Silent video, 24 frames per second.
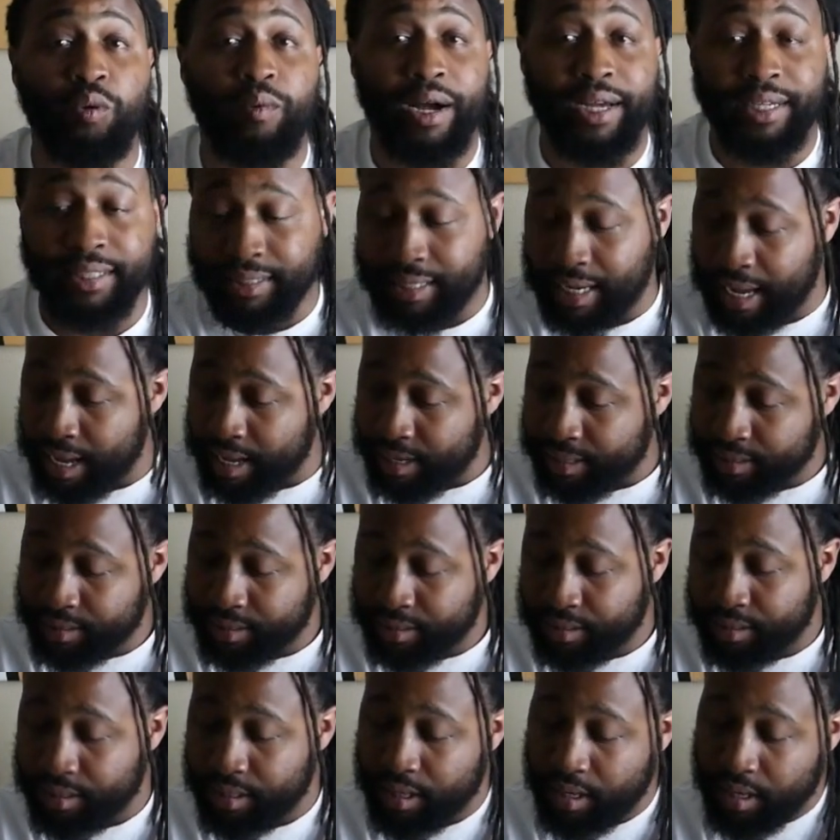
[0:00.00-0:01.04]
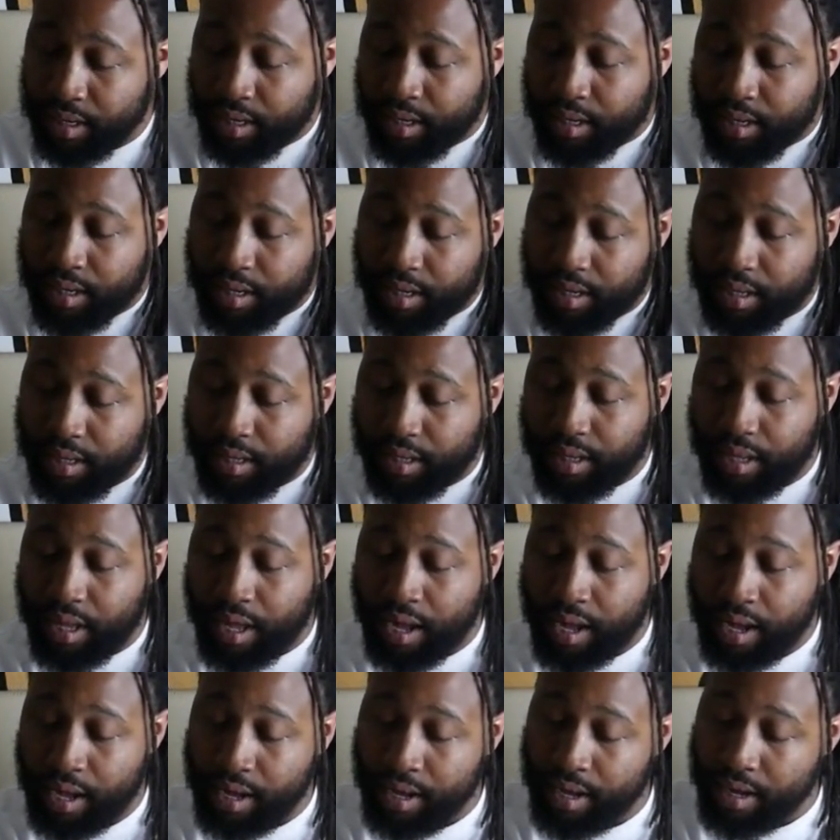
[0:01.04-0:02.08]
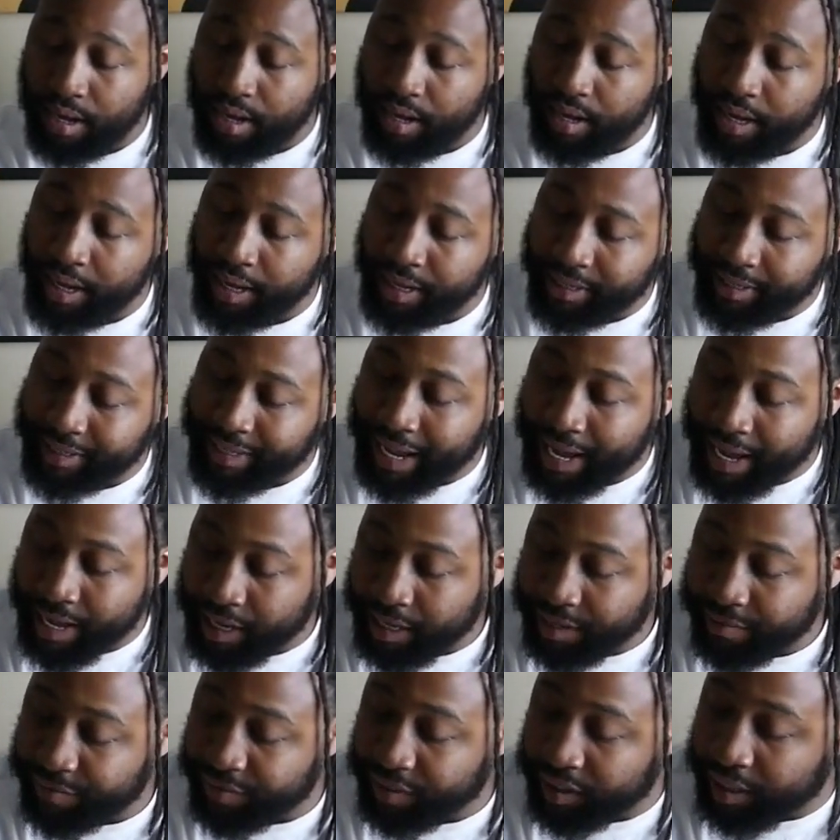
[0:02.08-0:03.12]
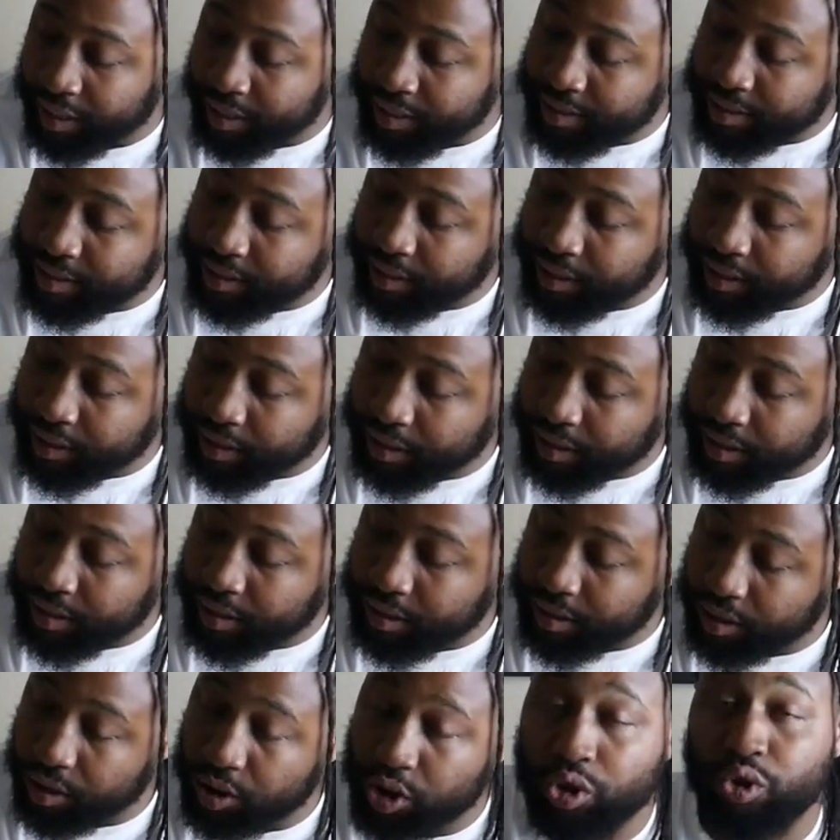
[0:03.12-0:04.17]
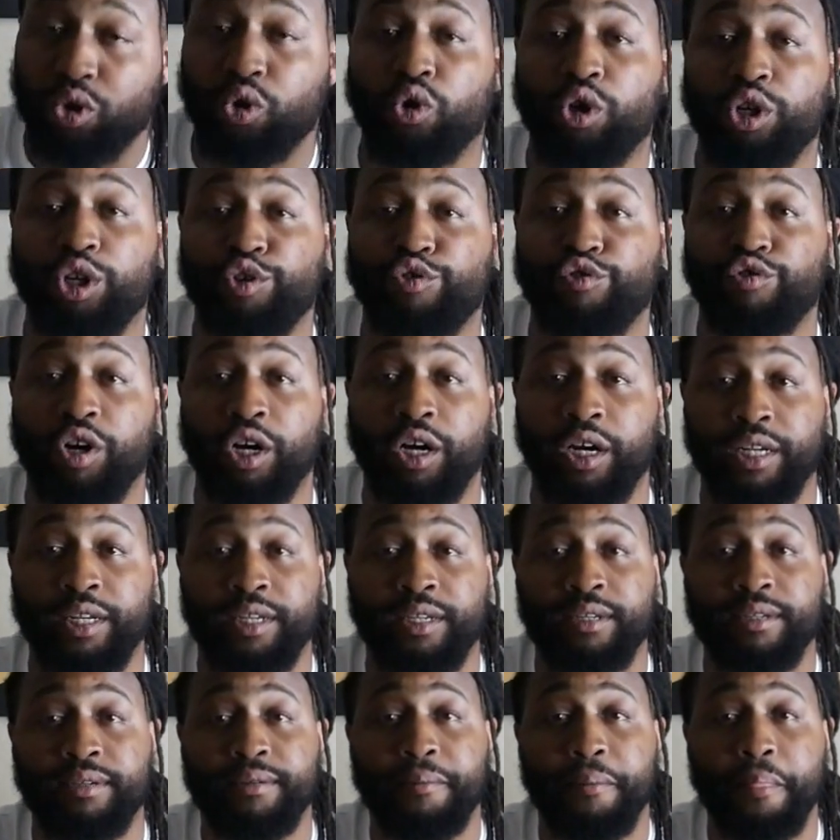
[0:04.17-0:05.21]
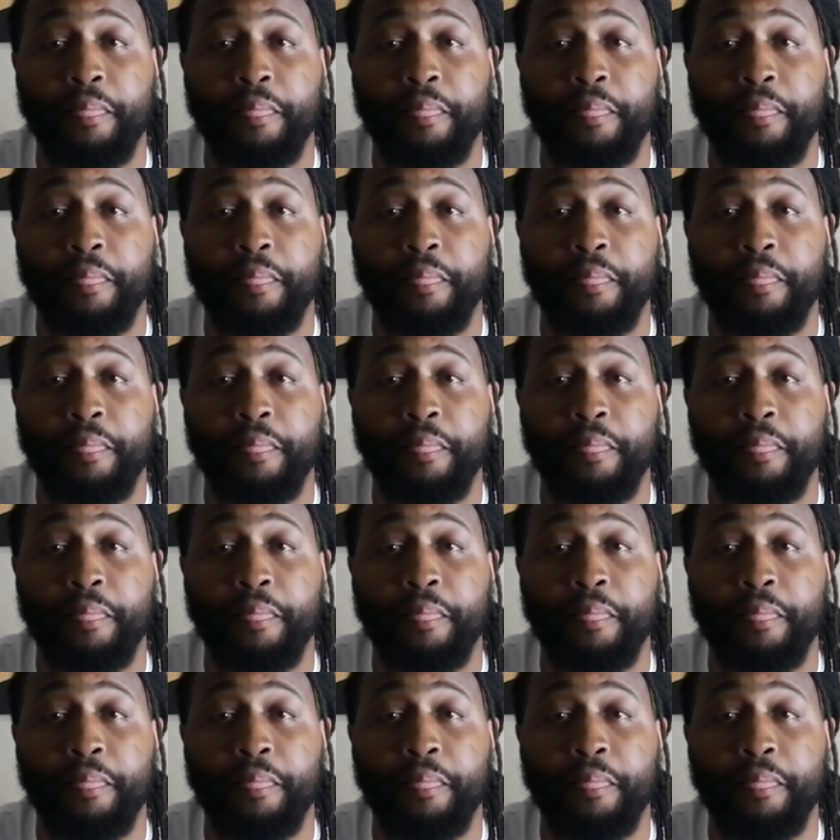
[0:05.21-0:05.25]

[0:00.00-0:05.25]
White Sox, and Danny Valencia scored a run.